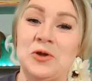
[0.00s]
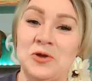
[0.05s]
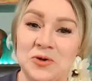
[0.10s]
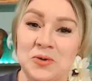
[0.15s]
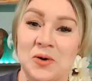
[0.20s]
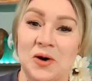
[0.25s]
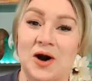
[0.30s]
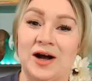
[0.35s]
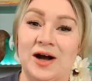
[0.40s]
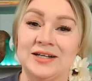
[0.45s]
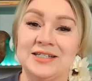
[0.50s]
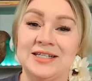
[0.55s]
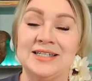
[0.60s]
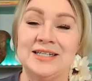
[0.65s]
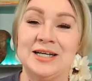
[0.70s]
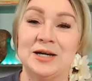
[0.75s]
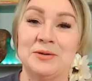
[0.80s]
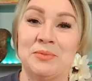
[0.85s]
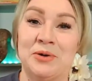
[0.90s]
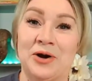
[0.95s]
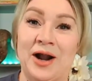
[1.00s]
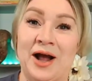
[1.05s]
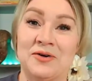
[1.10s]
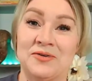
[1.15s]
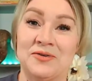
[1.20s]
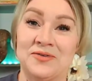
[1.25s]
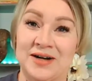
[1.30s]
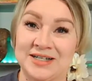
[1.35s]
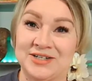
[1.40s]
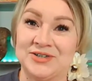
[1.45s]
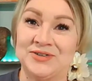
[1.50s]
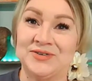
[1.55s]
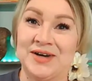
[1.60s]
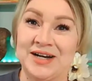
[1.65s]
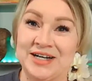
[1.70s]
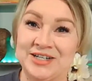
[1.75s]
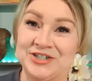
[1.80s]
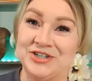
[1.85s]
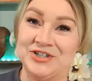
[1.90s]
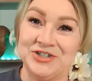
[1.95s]
your autistic burnout
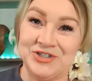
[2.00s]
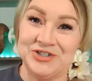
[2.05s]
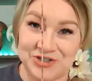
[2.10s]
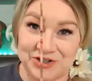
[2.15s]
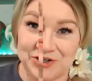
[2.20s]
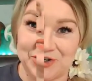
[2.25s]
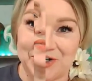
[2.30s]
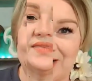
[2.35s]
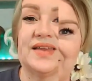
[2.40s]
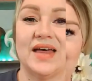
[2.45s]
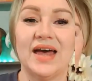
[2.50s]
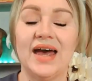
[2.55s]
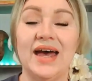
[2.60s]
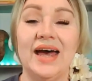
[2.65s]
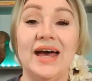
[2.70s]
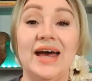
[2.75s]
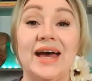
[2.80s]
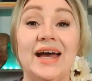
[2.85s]
restoration journey.